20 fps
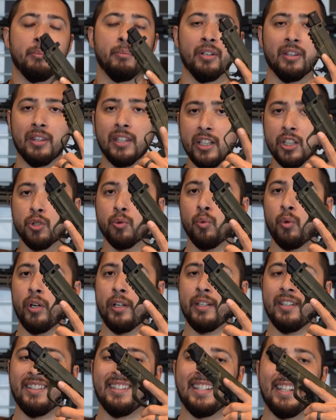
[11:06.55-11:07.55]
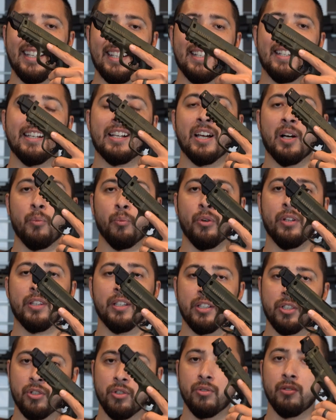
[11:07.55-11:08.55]
But this one did come with
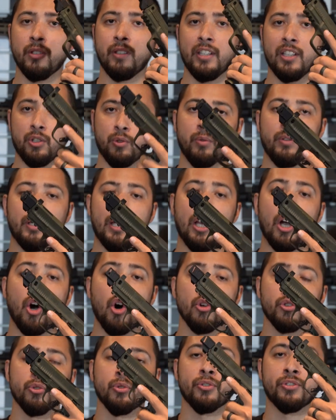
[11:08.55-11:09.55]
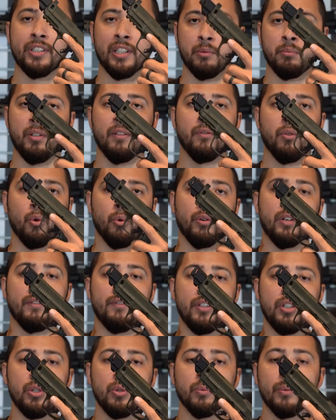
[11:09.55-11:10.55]
issues, and this one they also sent me for
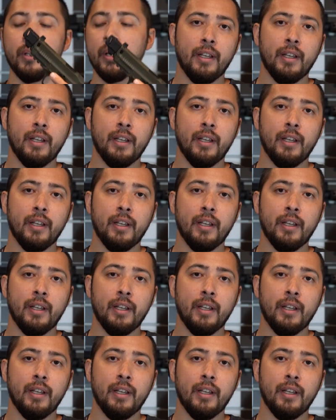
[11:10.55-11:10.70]
review.